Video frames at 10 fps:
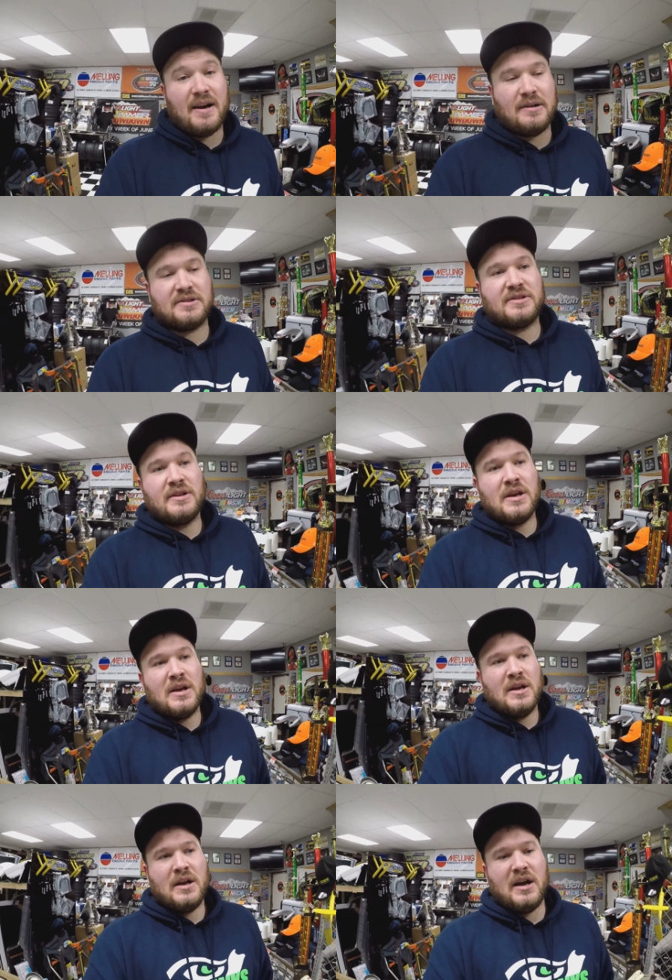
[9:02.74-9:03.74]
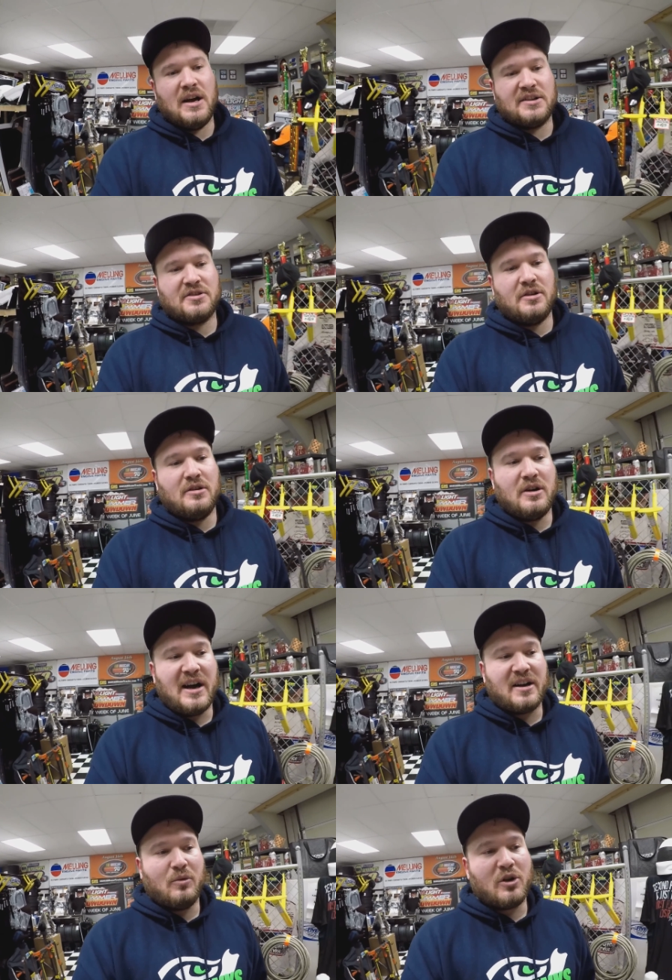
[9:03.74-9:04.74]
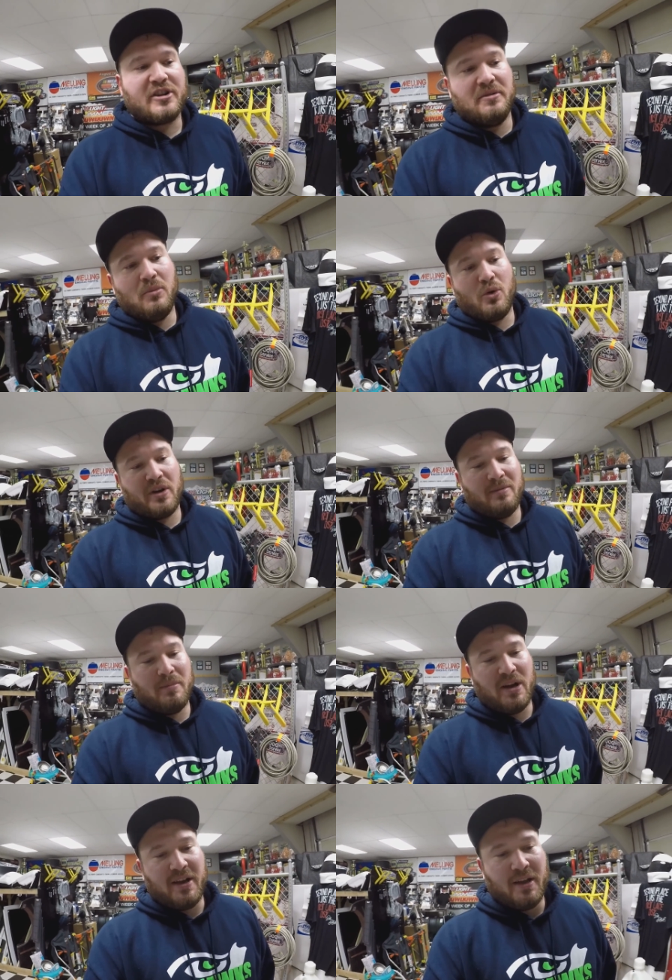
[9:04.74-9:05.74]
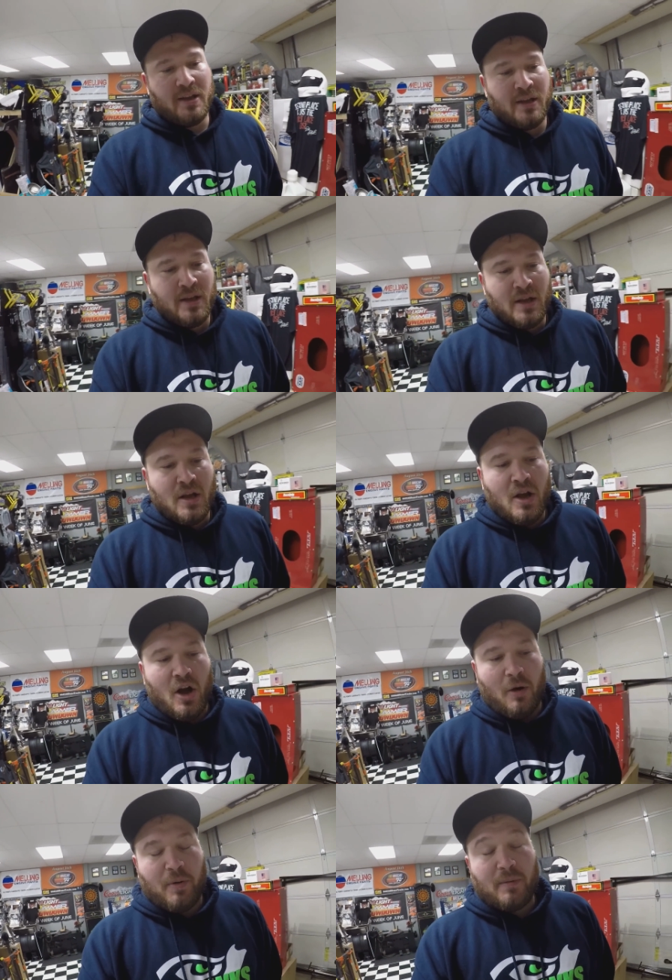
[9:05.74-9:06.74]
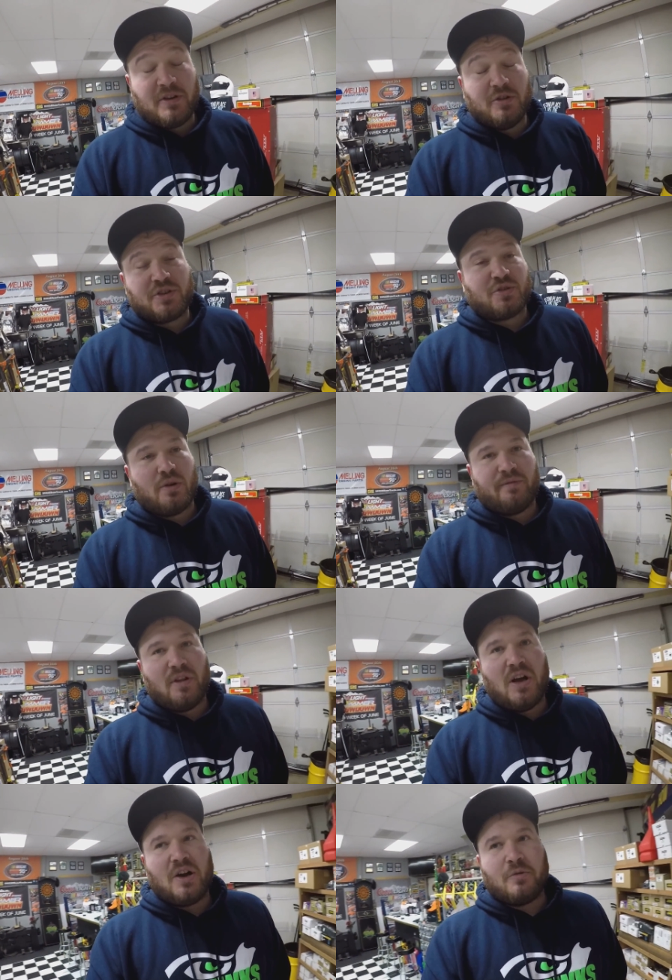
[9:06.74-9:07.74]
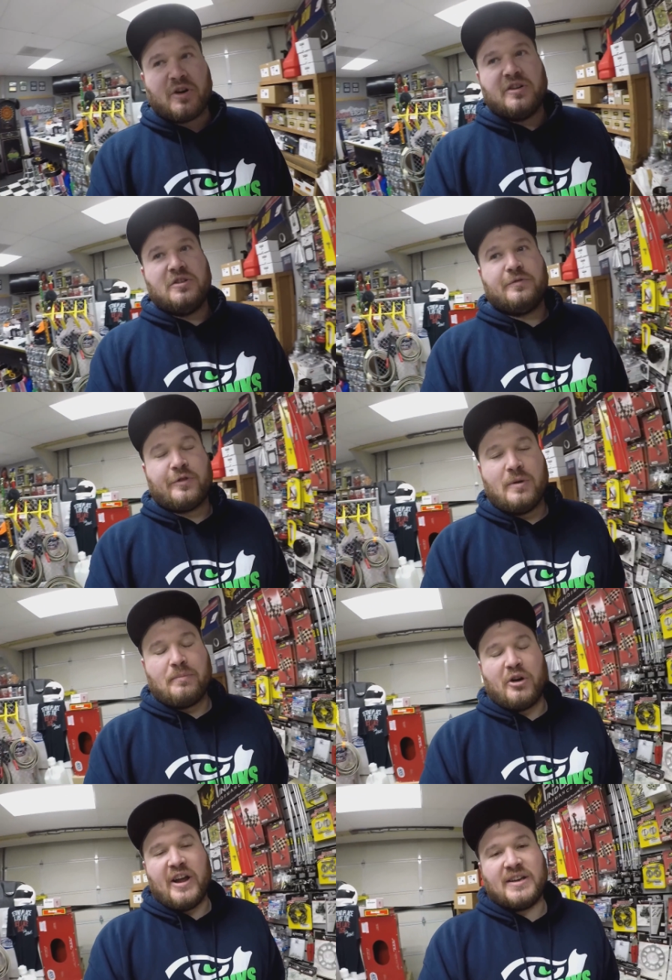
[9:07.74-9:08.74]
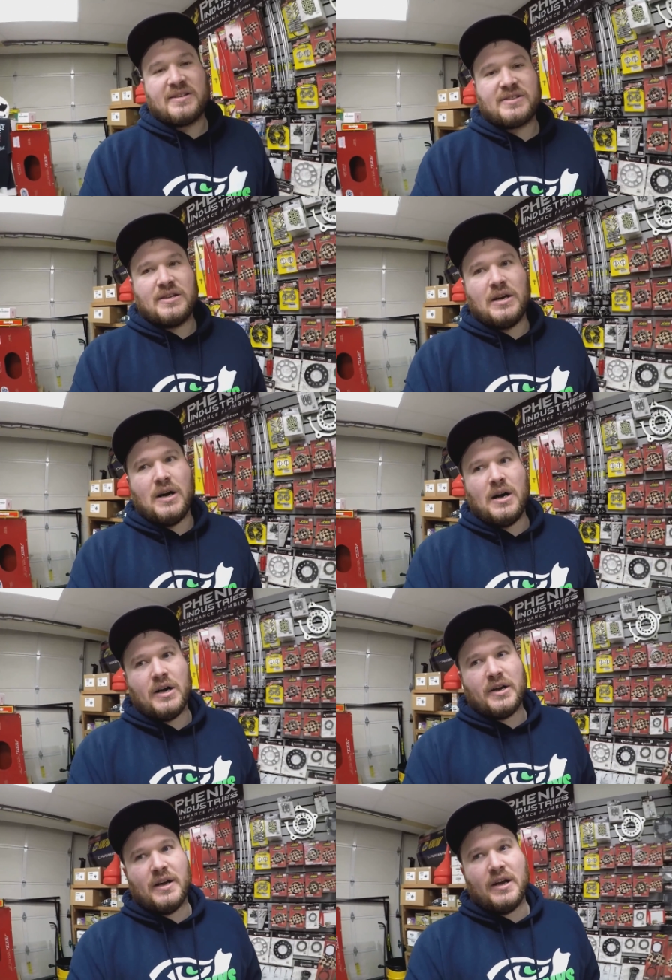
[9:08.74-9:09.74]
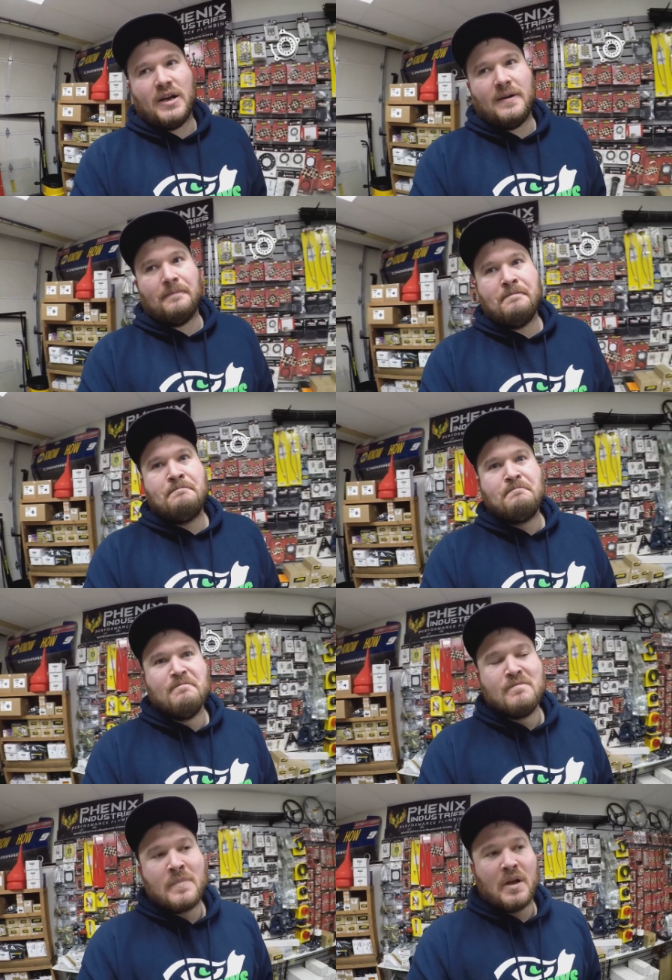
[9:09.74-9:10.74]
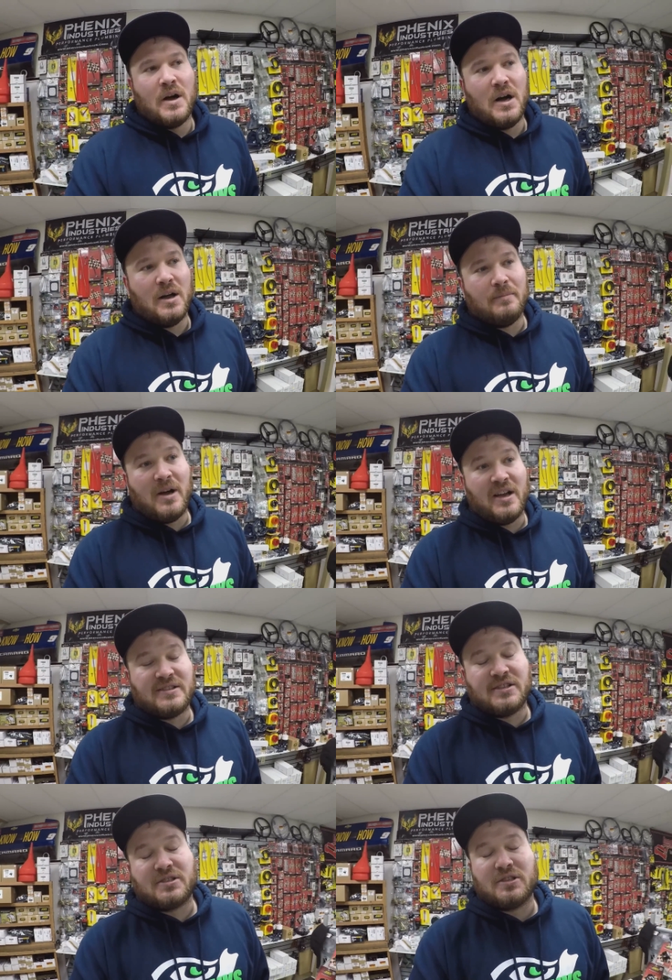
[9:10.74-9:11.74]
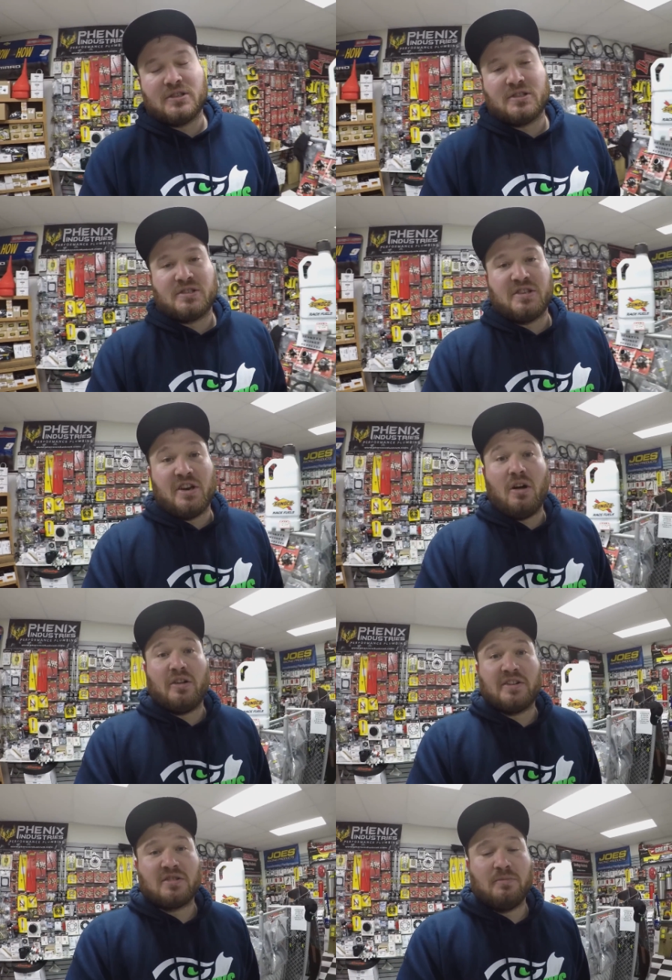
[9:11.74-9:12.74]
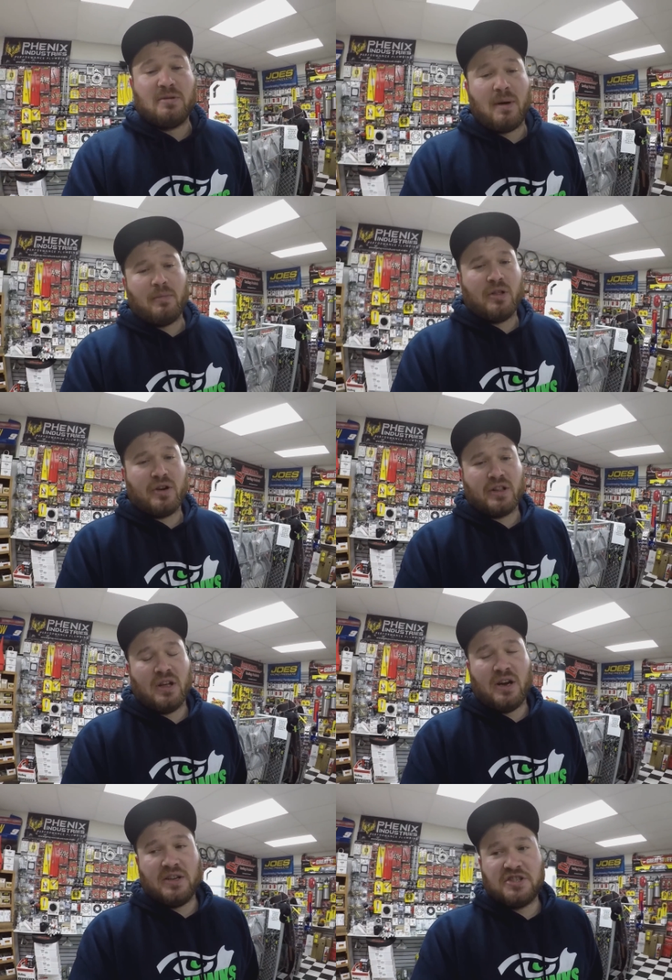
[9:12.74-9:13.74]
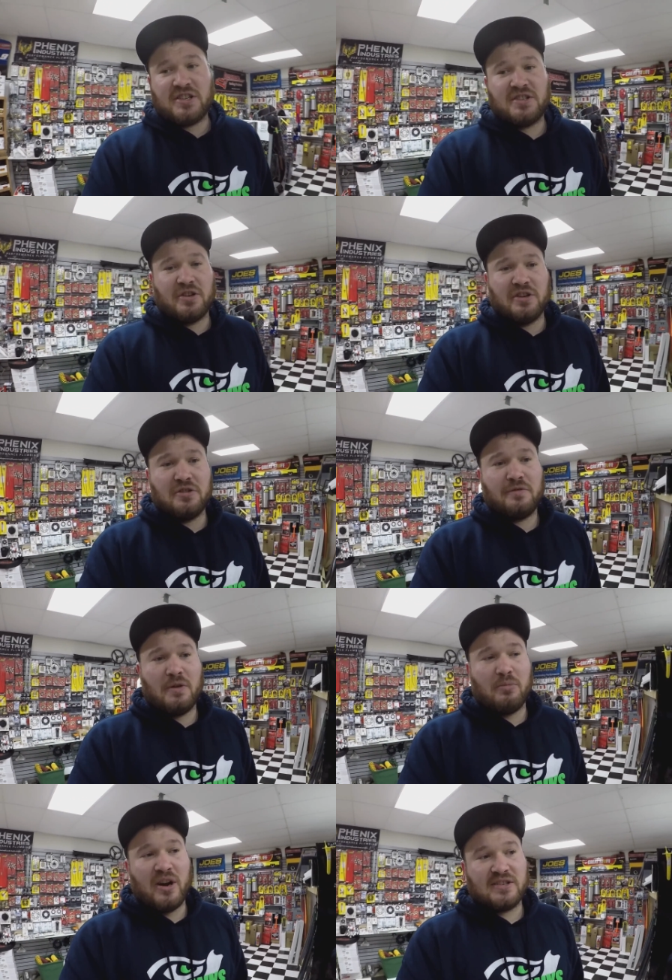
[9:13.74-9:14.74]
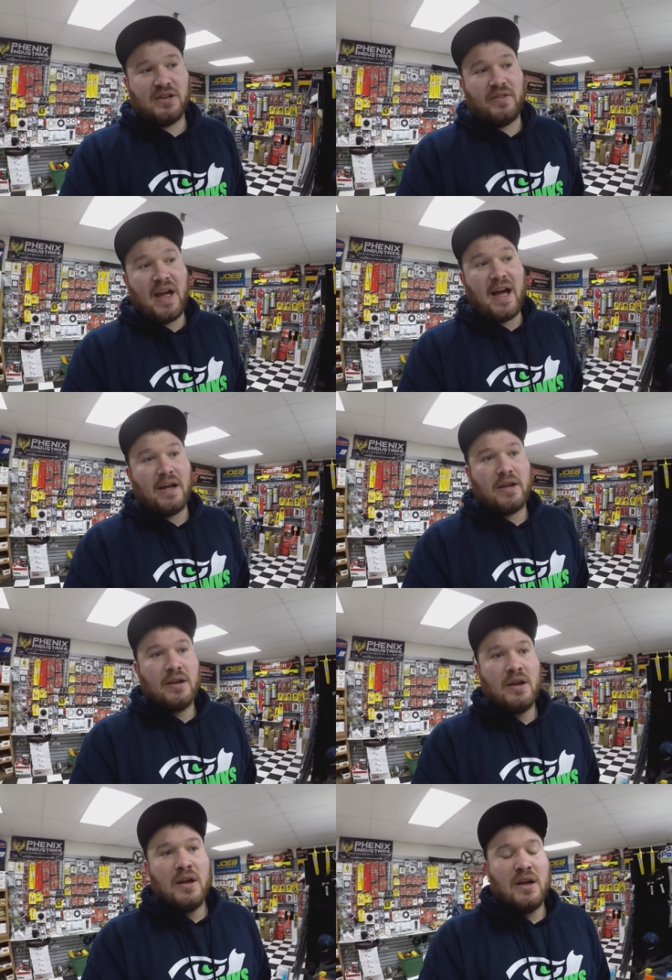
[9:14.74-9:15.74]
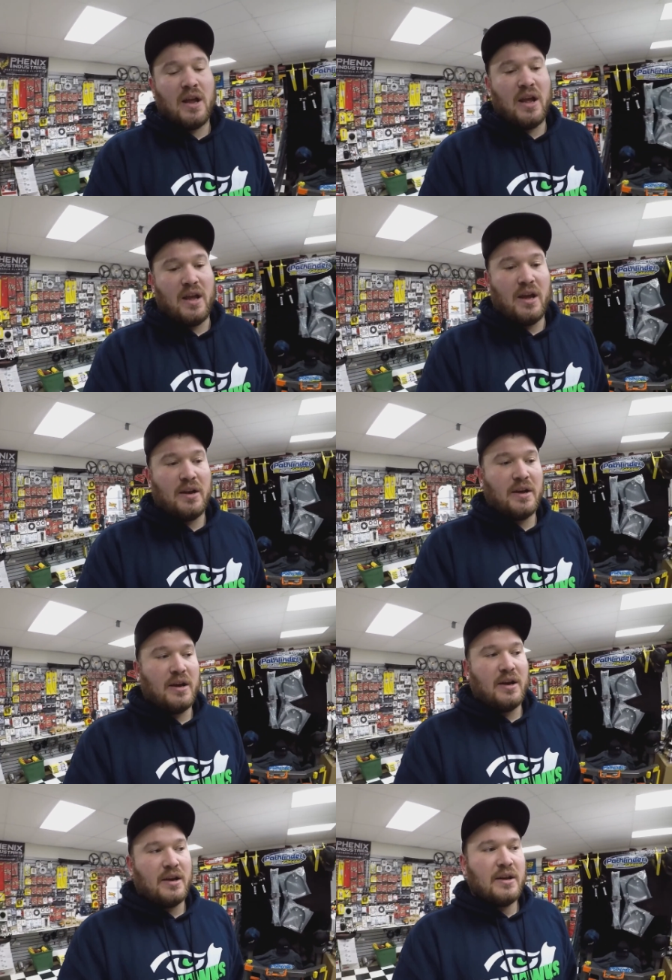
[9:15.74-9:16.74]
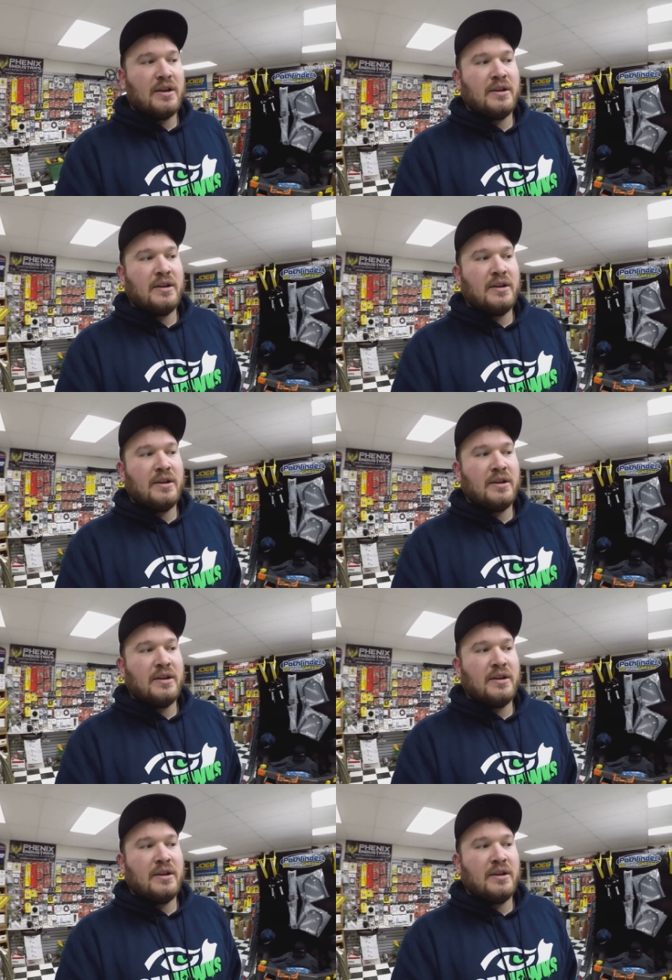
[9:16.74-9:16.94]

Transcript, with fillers: house. Uh, so I got to work in the morning, but I'll probably do a short vlog. We're gonna do front brakes on uh, on my sister's Denali. So me and my brother-in-law Jesse are gonna do front brakes on that, and uh,